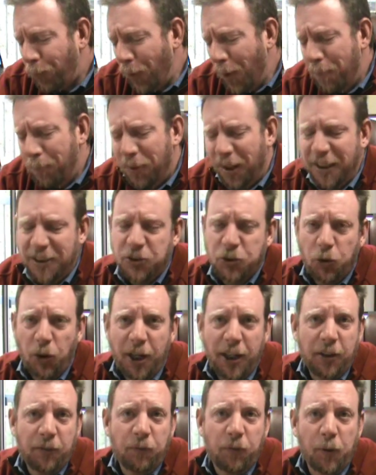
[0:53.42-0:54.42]
But it's
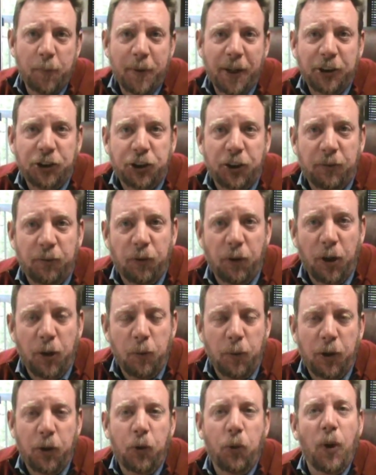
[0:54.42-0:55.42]
great information for
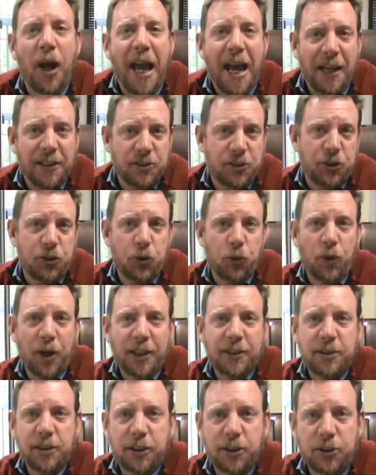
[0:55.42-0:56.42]
anyone who has a
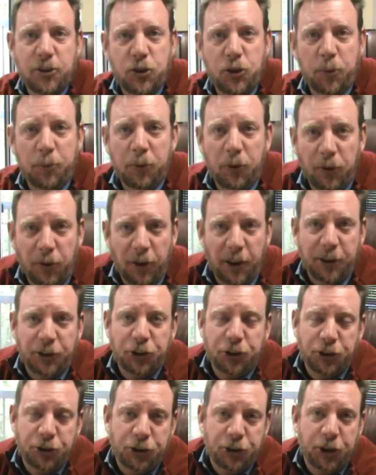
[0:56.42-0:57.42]
direct-to-consumer
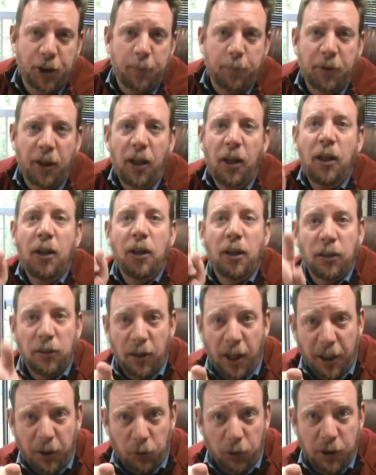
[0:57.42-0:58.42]
relationship,
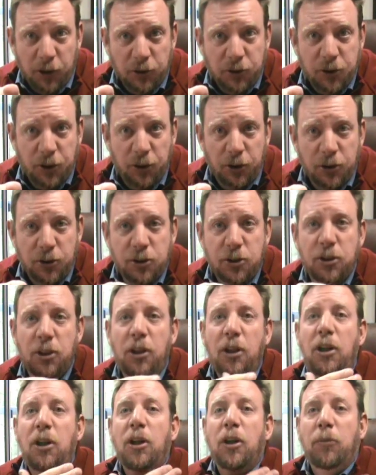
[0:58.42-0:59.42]
like realtors,
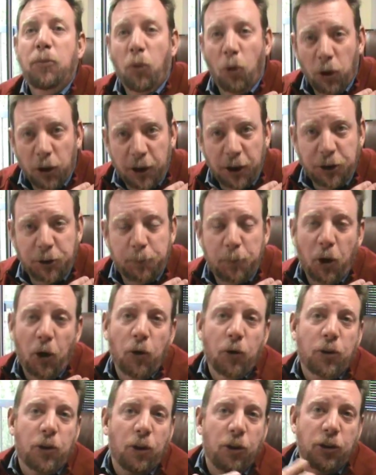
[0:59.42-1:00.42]
mortgage
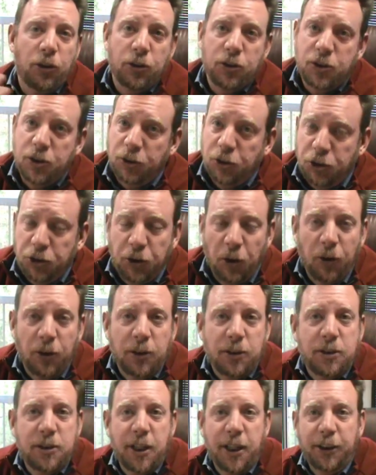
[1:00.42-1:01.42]
brokers,
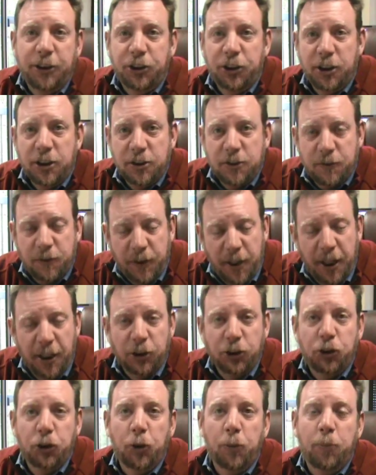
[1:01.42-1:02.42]
insurance agents,
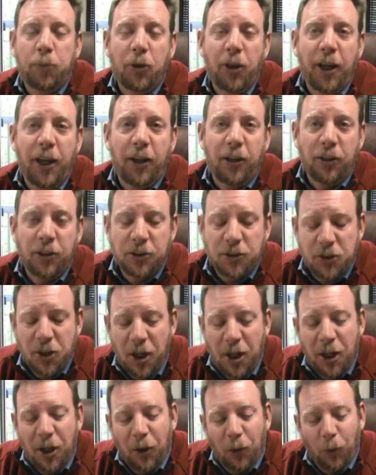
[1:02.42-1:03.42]
financial planners.
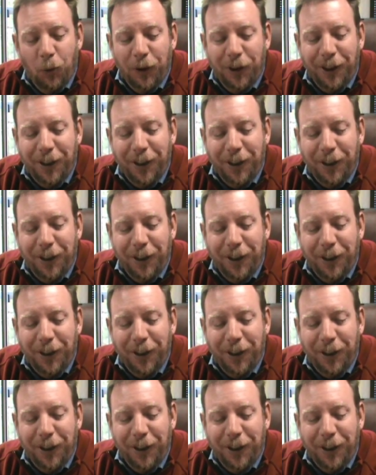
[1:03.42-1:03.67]
We